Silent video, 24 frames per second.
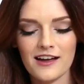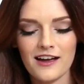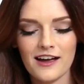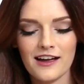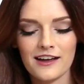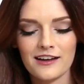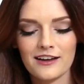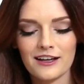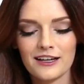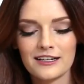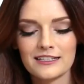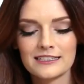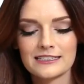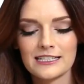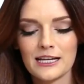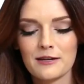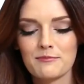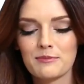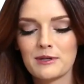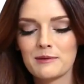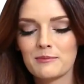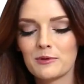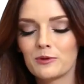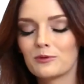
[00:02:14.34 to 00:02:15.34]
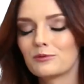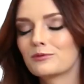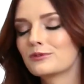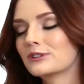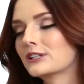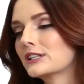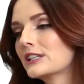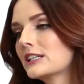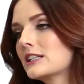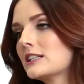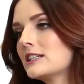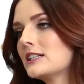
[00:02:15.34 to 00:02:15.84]
I, I gotta say, people
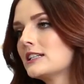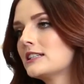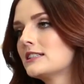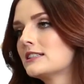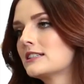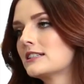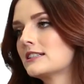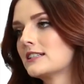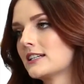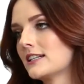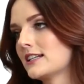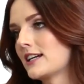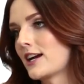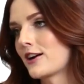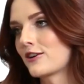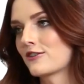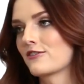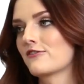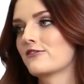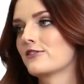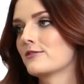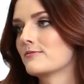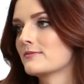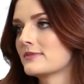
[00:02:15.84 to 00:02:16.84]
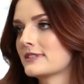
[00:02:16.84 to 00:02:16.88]
really need to take care of